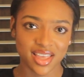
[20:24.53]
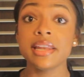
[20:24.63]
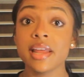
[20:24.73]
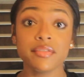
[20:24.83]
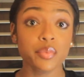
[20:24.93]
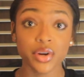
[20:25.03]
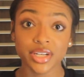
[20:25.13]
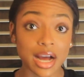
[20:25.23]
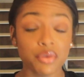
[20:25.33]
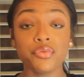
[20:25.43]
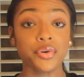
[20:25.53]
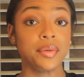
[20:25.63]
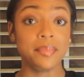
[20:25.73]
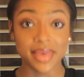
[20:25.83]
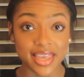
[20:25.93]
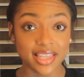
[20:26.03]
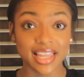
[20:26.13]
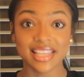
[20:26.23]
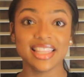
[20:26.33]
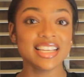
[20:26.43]
It never worked out for me.
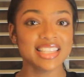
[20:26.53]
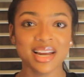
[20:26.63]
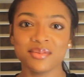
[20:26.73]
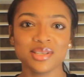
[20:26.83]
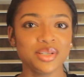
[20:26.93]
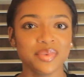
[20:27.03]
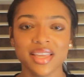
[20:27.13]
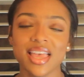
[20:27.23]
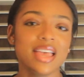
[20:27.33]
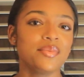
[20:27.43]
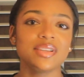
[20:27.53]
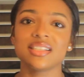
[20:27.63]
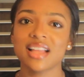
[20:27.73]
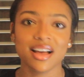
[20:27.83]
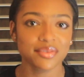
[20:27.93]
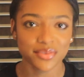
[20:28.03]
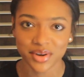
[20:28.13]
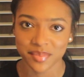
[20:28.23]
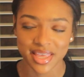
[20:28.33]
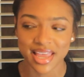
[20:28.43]
Like things that I was doing, it was not for
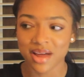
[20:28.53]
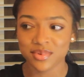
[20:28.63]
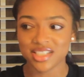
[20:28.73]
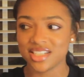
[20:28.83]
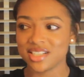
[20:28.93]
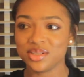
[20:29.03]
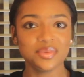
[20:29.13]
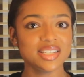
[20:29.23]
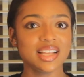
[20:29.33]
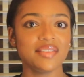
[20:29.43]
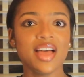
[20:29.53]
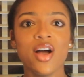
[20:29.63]
me, and I was just doing stuff